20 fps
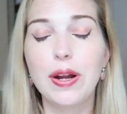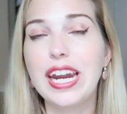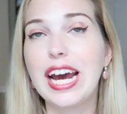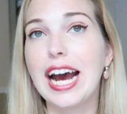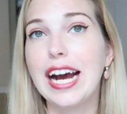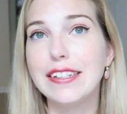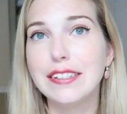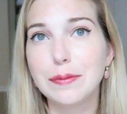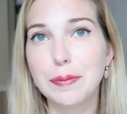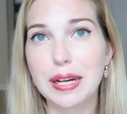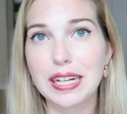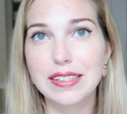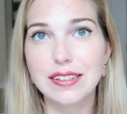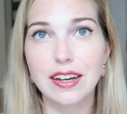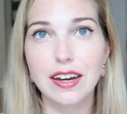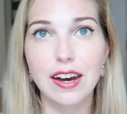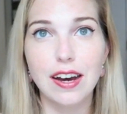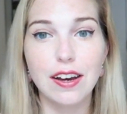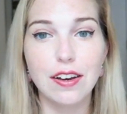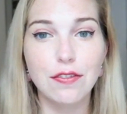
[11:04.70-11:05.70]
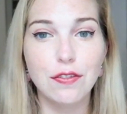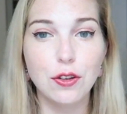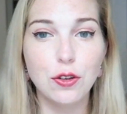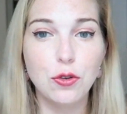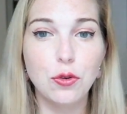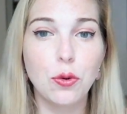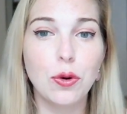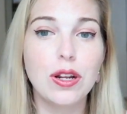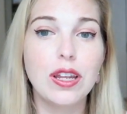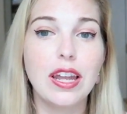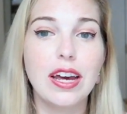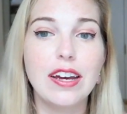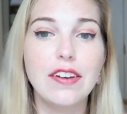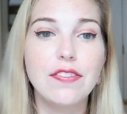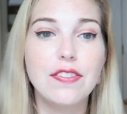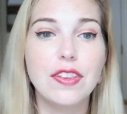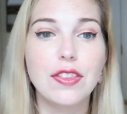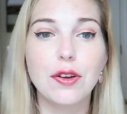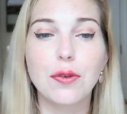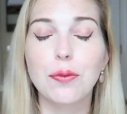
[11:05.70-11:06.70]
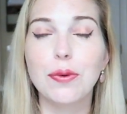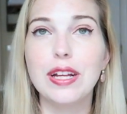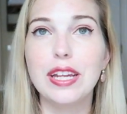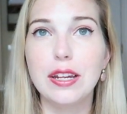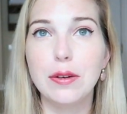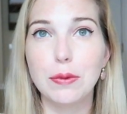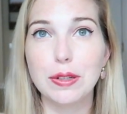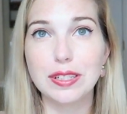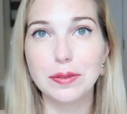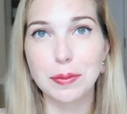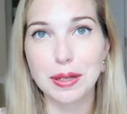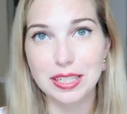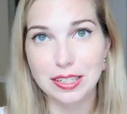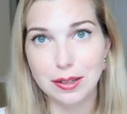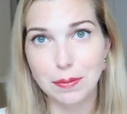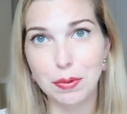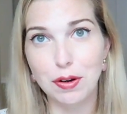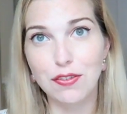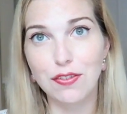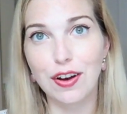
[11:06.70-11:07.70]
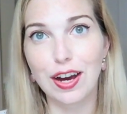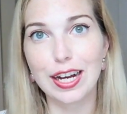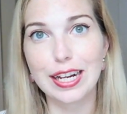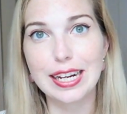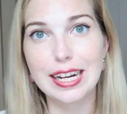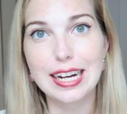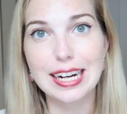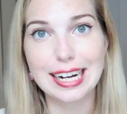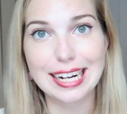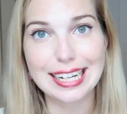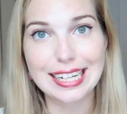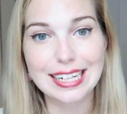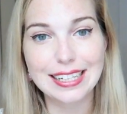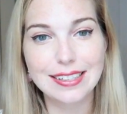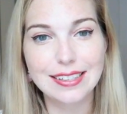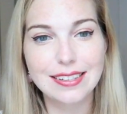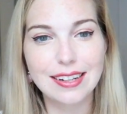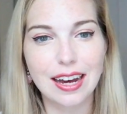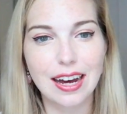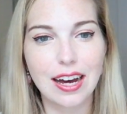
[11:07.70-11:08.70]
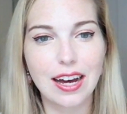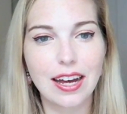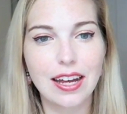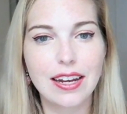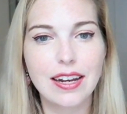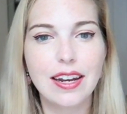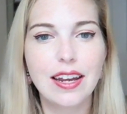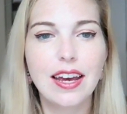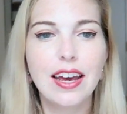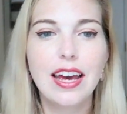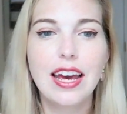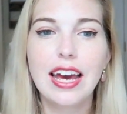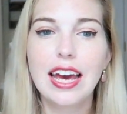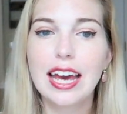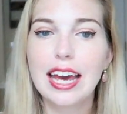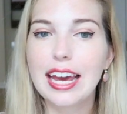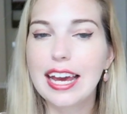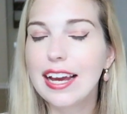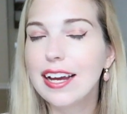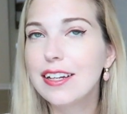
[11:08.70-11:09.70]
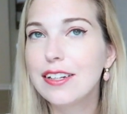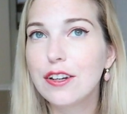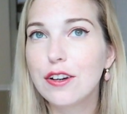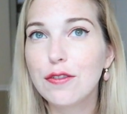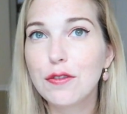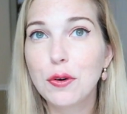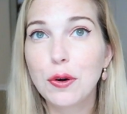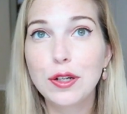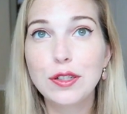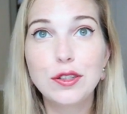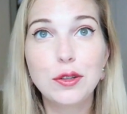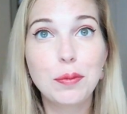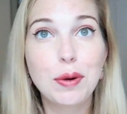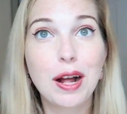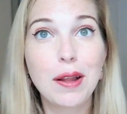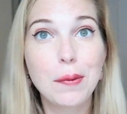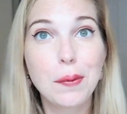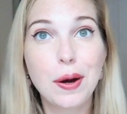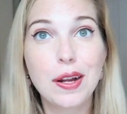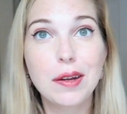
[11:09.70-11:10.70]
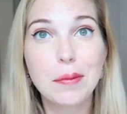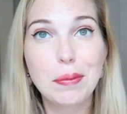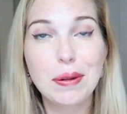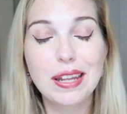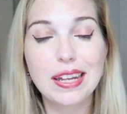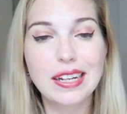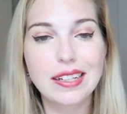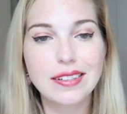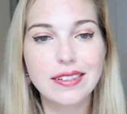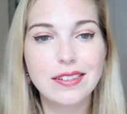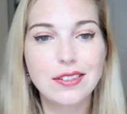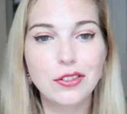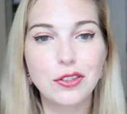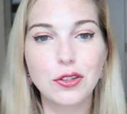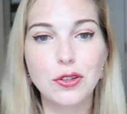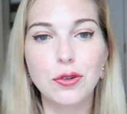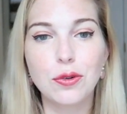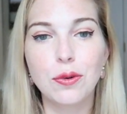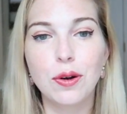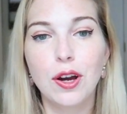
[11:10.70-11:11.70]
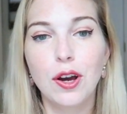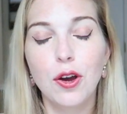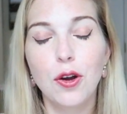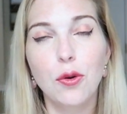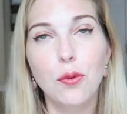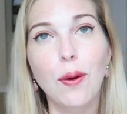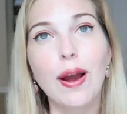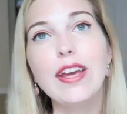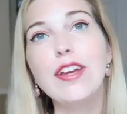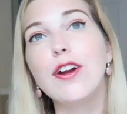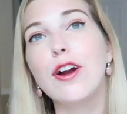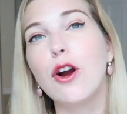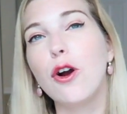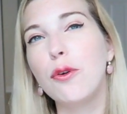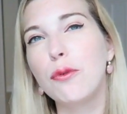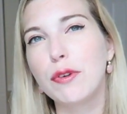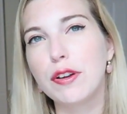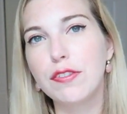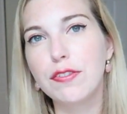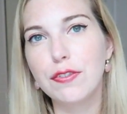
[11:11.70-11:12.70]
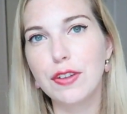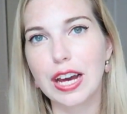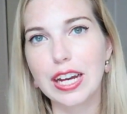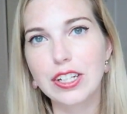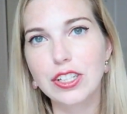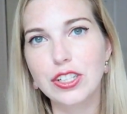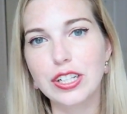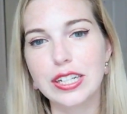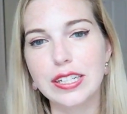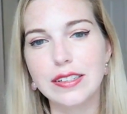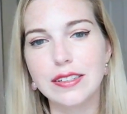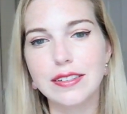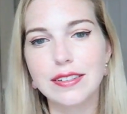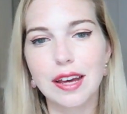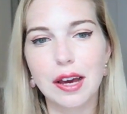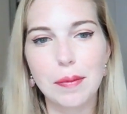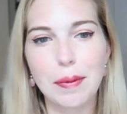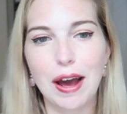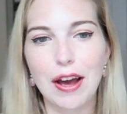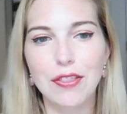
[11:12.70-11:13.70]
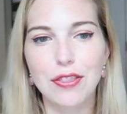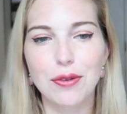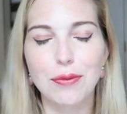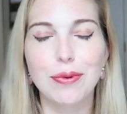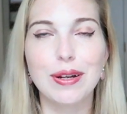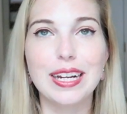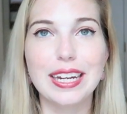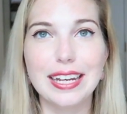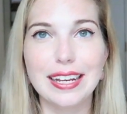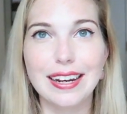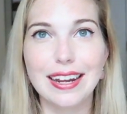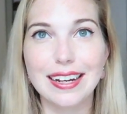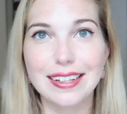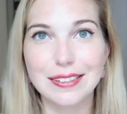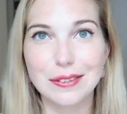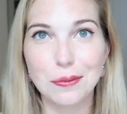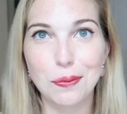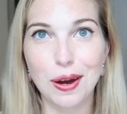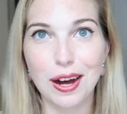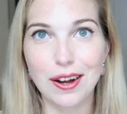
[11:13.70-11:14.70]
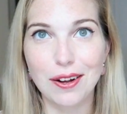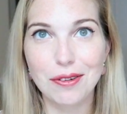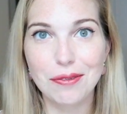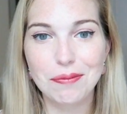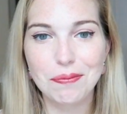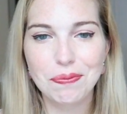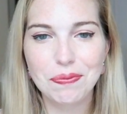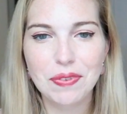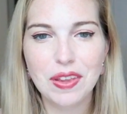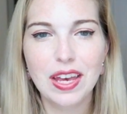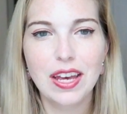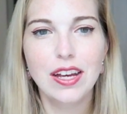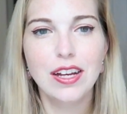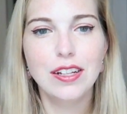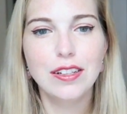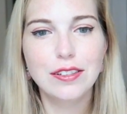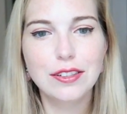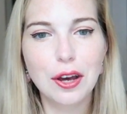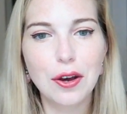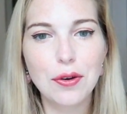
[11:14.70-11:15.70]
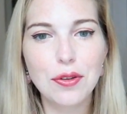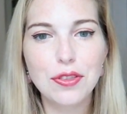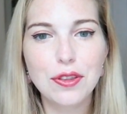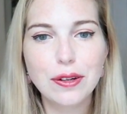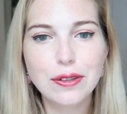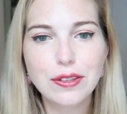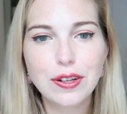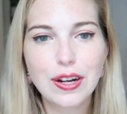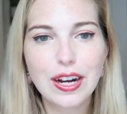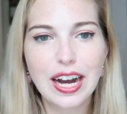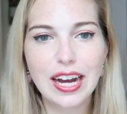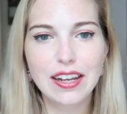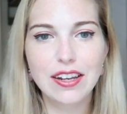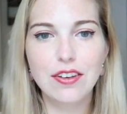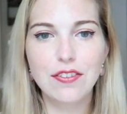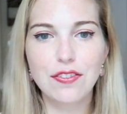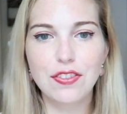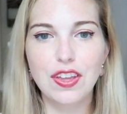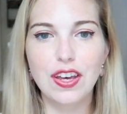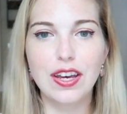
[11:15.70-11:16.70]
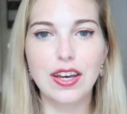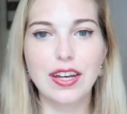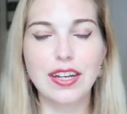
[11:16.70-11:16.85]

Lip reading: what aspect of your life that the reading was meant to provide guidance on. And of course, you probably want a place to write your own reflections about the reading as well. So those are kind of